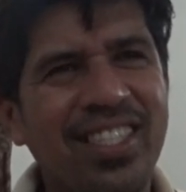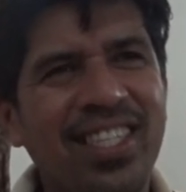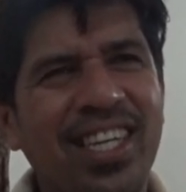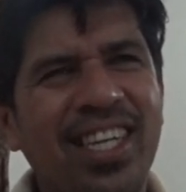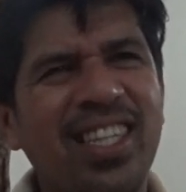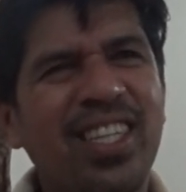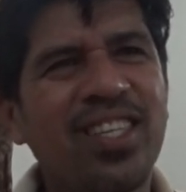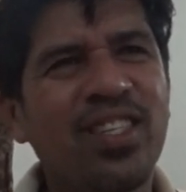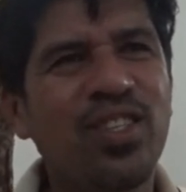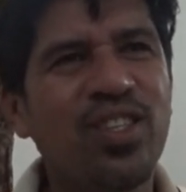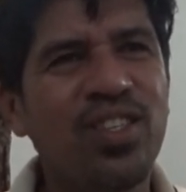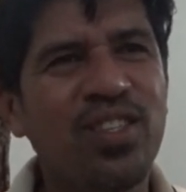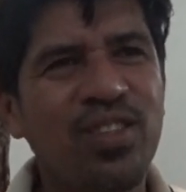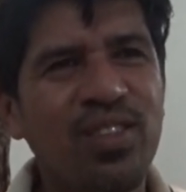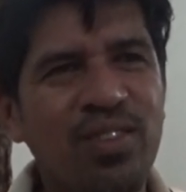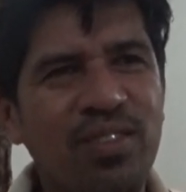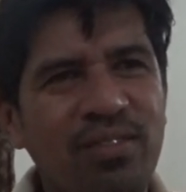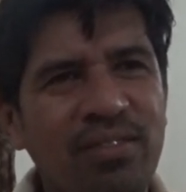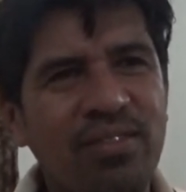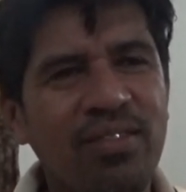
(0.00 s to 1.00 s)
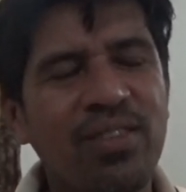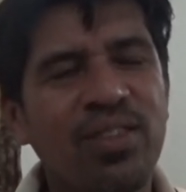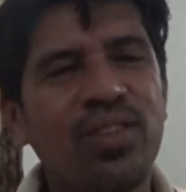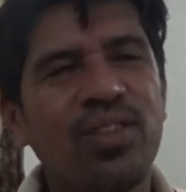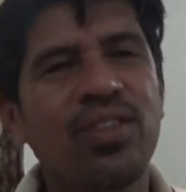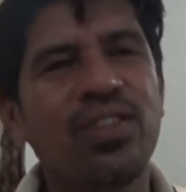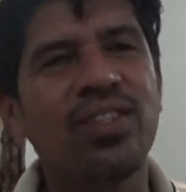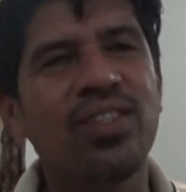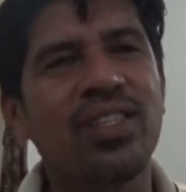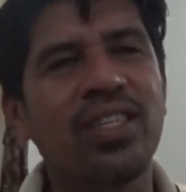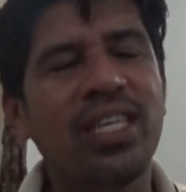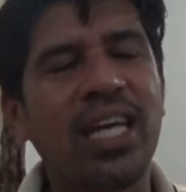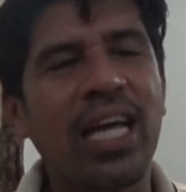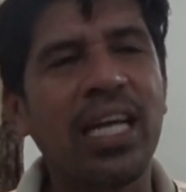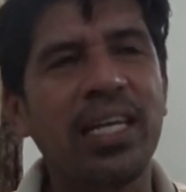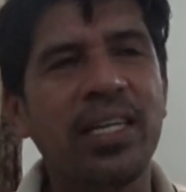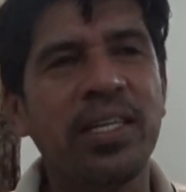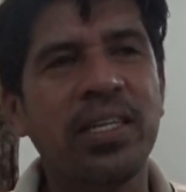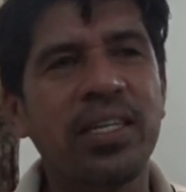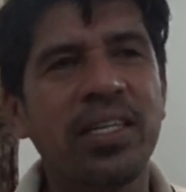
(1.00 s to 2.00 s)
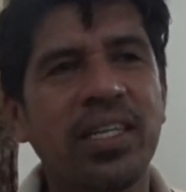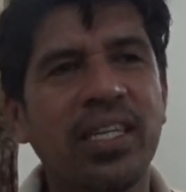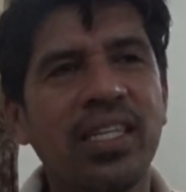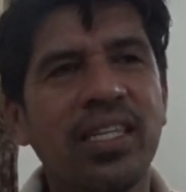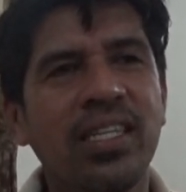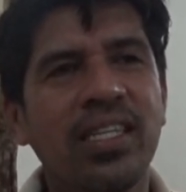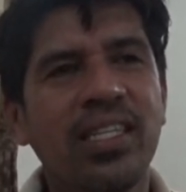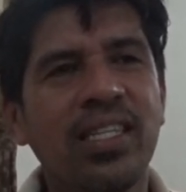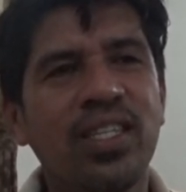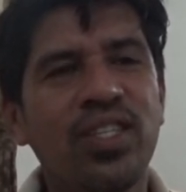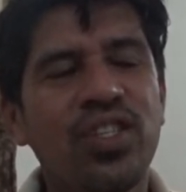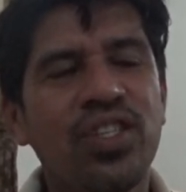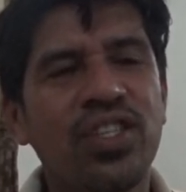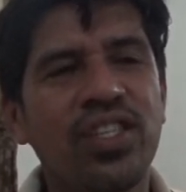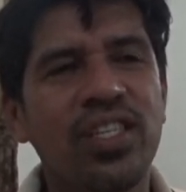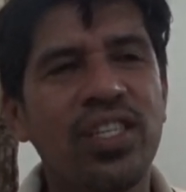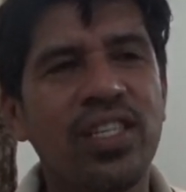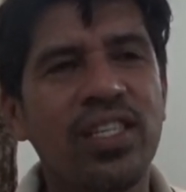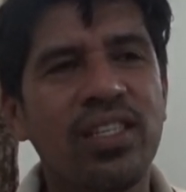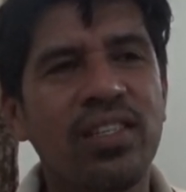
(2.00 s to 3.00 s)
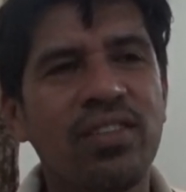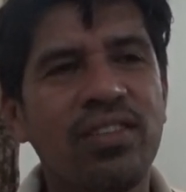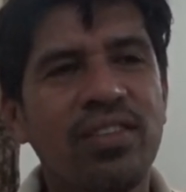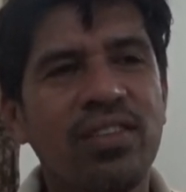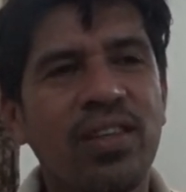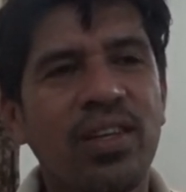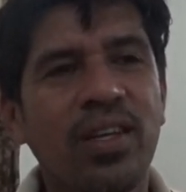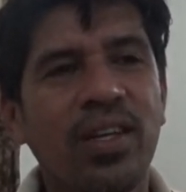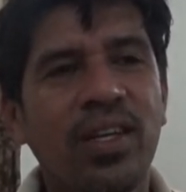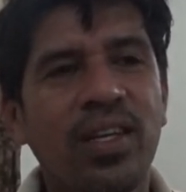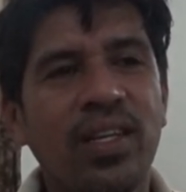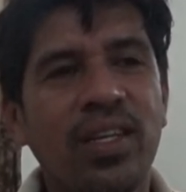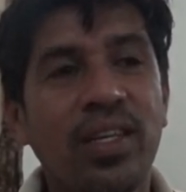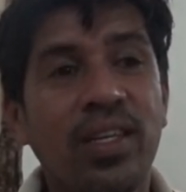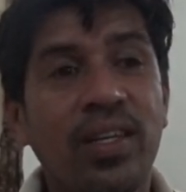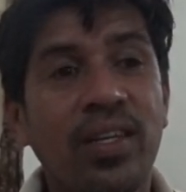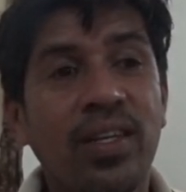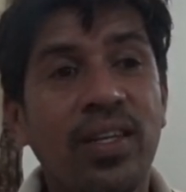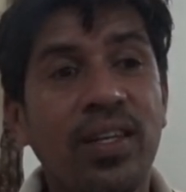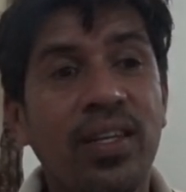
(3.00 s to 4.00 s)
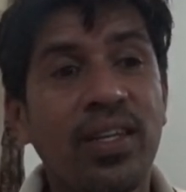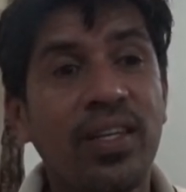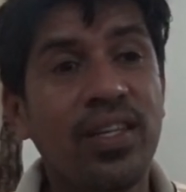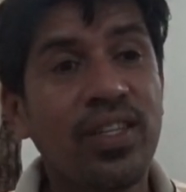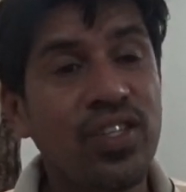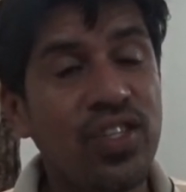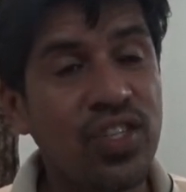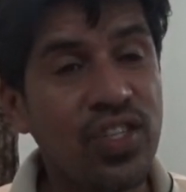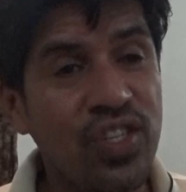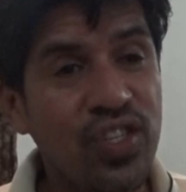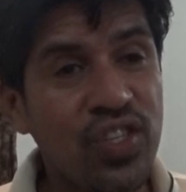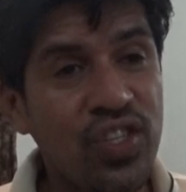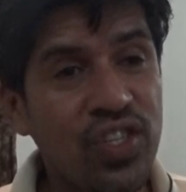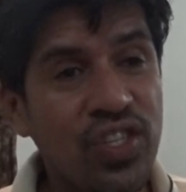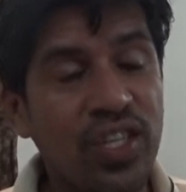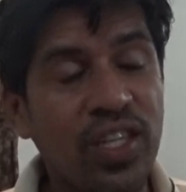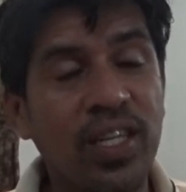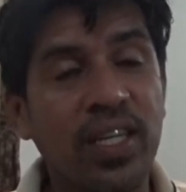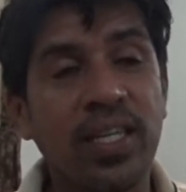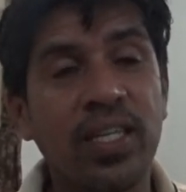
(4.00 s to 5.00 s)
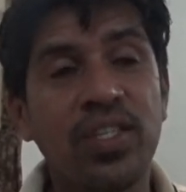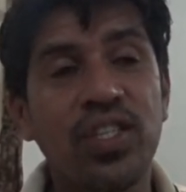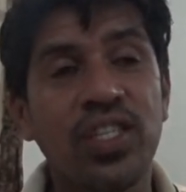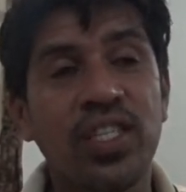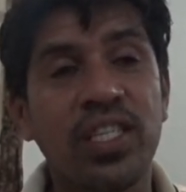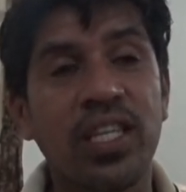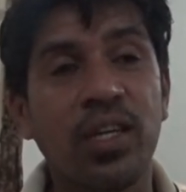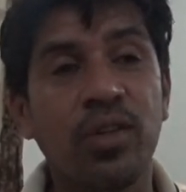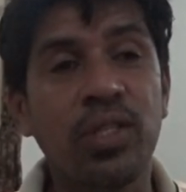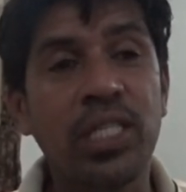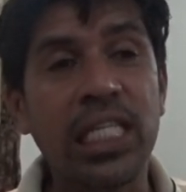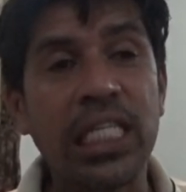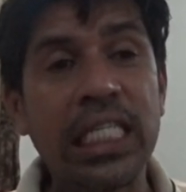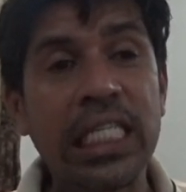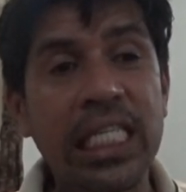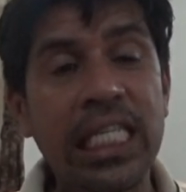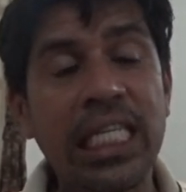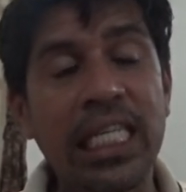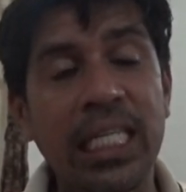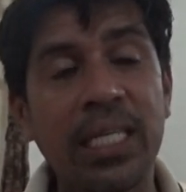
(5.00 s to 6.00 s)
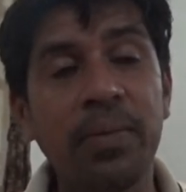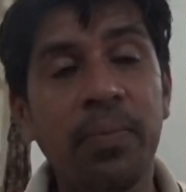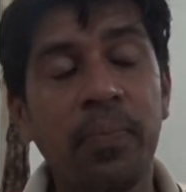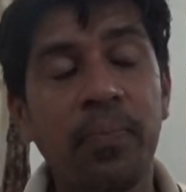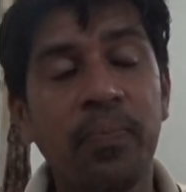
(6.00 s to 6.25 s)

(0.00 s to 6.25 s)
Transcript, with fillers: I think she's a talented girl. She's now 13.